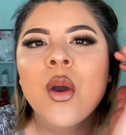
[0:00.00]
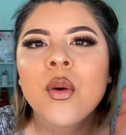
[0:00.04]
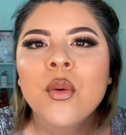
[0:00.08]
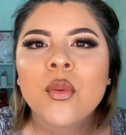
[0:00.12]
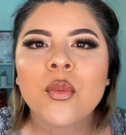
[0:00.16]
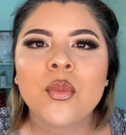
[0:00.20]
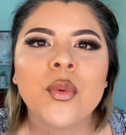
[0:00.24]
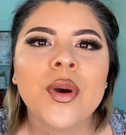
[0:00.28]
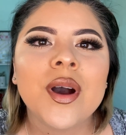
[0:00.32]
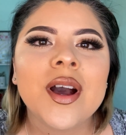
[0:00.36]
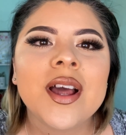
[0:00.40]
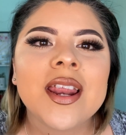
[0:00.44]

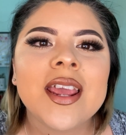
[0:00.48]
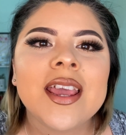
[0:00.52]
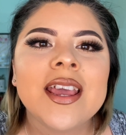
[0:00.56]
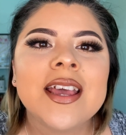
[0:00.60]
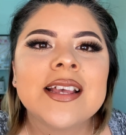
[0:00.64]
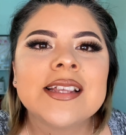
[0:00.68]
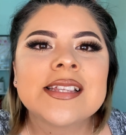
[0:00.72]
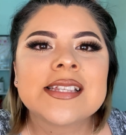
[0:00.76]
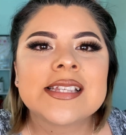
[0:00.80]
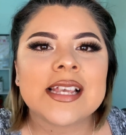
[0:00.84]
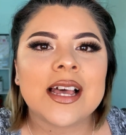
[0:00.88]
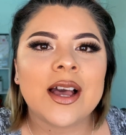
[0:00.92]
What
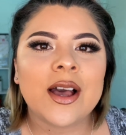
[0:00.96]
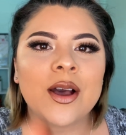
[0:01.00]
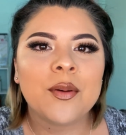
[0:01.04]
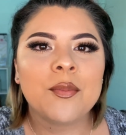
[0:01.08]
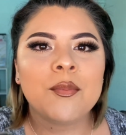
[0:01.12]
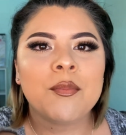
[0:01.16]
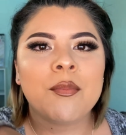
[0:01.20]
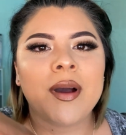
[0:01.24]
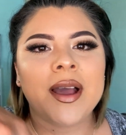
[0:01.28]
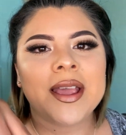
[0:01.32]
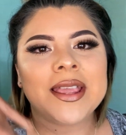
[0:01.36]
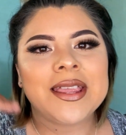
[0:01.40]
is up,
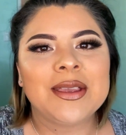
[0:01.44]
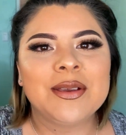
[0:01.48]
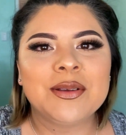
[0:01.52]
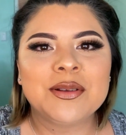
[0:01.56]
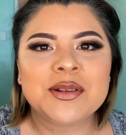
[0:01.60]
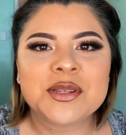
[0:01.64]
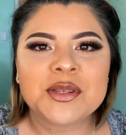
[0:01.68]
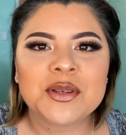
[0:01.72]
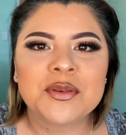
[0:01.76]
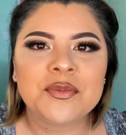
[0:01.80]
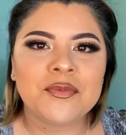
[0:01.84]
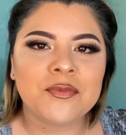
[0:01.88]
my
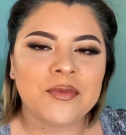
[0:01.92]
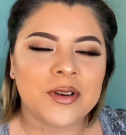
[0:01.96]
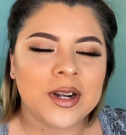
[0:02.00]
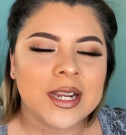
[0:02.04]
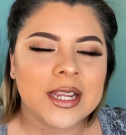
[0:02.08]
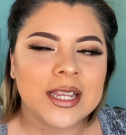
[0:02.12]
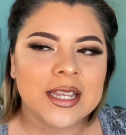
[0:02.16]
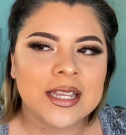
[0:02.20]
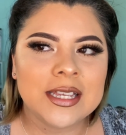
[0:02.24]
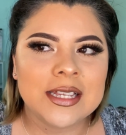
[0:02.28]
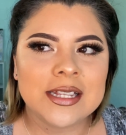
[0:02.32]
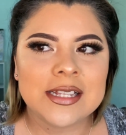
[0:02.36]
YouTube
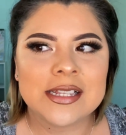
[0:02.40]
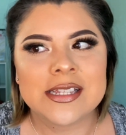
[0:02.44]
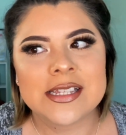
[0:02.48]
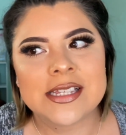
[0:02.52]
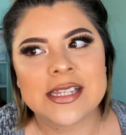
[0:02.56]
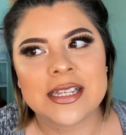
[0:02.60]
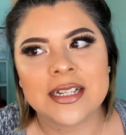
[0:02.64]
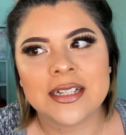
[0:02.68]
friends?